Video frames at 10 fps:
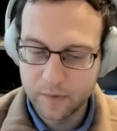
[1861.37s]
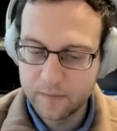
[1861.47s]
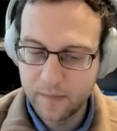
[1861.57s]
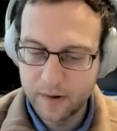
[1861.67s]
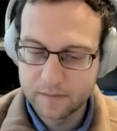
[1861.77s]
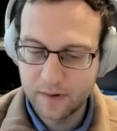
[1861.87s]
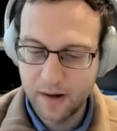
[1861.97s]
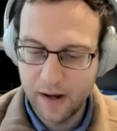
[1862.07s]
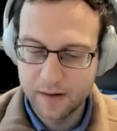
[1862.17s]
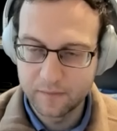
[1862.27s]
pretty much
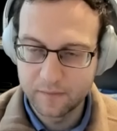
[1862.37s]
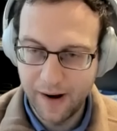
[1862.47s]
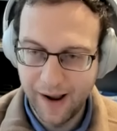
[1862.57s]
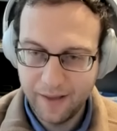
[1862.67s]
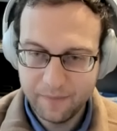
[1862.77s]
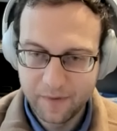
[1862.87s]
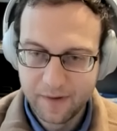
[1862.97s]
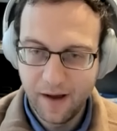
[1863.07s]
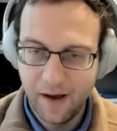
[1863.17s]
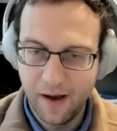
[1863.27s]
at a wrap.
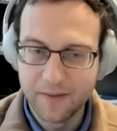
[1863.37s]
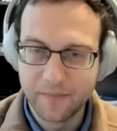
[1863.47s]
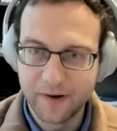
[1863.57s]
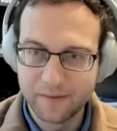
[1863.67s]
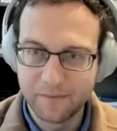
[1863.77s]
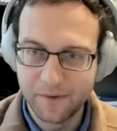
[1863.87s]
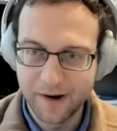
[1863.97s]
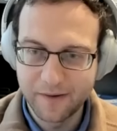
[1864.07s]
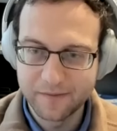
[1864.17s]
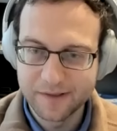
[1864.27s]
But
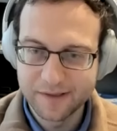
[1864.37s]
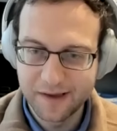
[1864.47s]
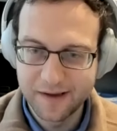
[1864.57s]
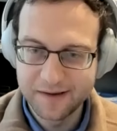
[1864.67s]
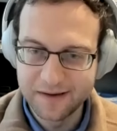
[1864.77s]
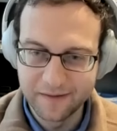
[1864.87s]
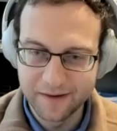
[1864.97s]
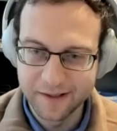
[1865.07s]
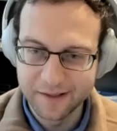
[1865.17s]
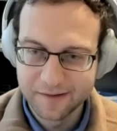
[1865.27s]
what I would say here
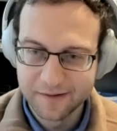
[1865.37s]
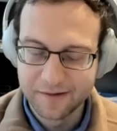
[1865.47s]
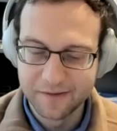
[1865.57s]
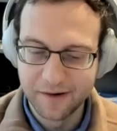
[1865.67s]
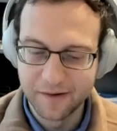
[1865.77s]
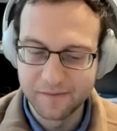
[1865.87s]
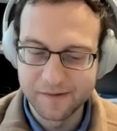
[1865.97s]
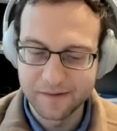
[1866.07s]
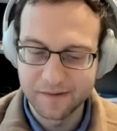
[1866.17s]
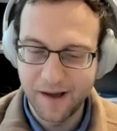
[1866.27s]
is there
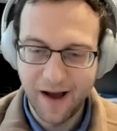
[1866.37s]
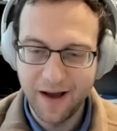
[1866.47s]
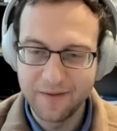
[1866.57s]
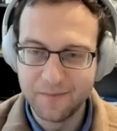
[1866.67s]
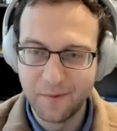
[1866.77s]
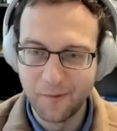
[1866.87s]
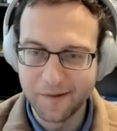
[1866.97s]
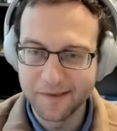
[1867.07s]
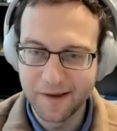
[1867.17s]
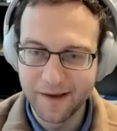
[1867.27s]
was a lot
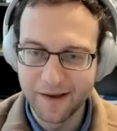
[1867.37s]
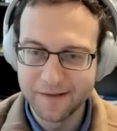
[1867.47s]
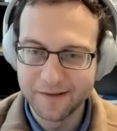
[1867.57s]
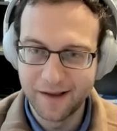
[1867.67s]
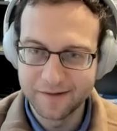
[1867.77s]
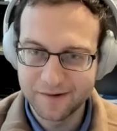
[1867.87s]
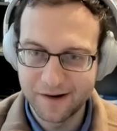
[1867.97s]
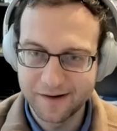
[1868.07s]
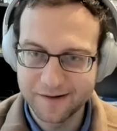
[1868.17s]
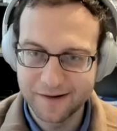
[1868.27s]
more that
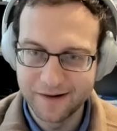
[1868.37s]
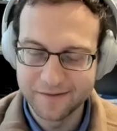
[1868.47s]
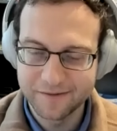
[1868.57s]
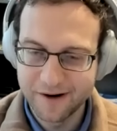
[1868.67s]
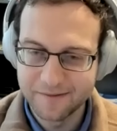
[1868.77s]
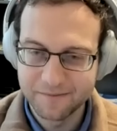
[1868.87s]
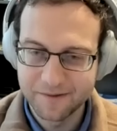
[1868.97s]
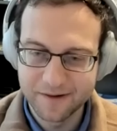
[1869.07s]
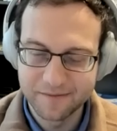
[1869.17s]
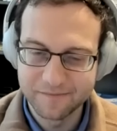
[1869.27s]
Chuck and Trenum
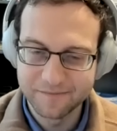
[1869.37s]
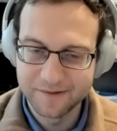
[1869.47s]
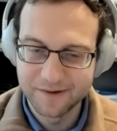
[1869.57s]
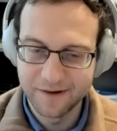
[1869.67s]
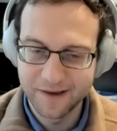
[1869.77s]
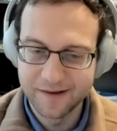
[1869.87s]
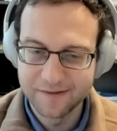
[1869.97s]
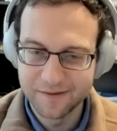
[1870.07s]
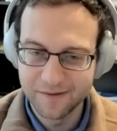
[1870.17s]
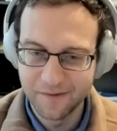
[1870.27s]
could have dug
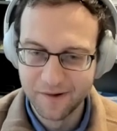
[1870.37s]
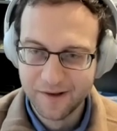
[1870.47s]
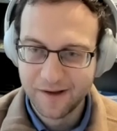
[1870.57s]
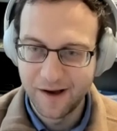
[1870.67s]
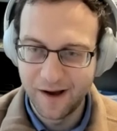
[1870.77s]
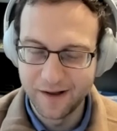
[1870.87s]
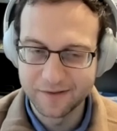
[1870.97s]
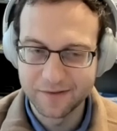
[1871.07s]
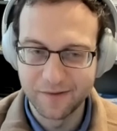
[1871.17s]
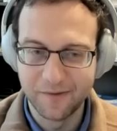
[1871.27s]
into.
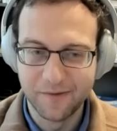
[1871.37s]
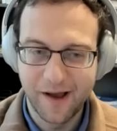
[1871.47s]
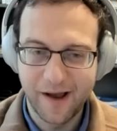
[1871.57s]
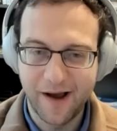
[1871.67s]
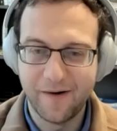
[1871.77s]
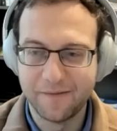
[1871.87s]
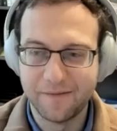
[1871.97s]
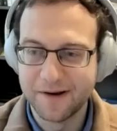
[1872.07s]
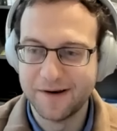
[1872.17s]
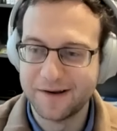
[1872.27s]
So how
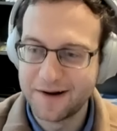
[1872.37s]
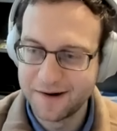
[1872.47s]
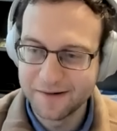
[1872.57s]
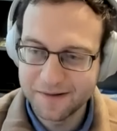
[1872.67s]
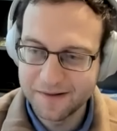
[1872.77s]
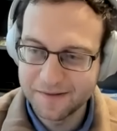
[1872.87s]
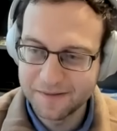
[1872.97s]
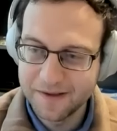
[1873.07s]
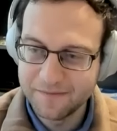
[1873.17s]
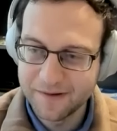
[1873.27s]
I'm gonna kind of
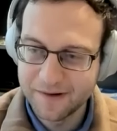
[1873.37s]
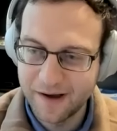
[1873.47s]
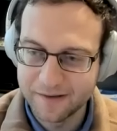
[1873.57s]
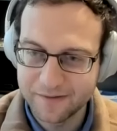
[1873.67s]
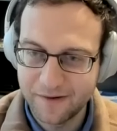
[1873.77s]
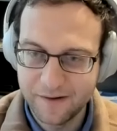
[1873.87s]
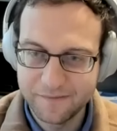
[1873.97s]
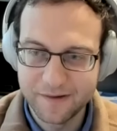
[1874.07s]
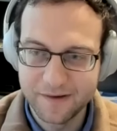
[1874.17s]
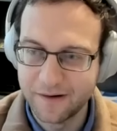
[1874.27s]
leave you guys
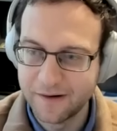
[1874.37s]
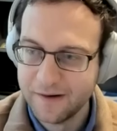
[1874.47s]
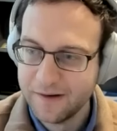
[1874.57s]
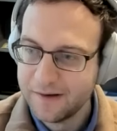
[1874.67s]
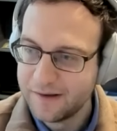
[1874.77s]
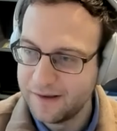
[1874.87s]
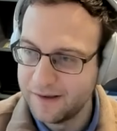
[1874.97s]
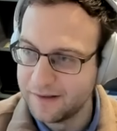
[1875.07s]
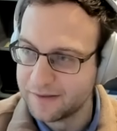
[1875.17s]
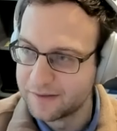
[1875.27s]
off here
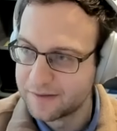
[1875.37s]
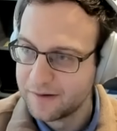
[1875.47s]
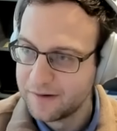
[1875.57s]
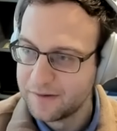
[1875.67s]
is,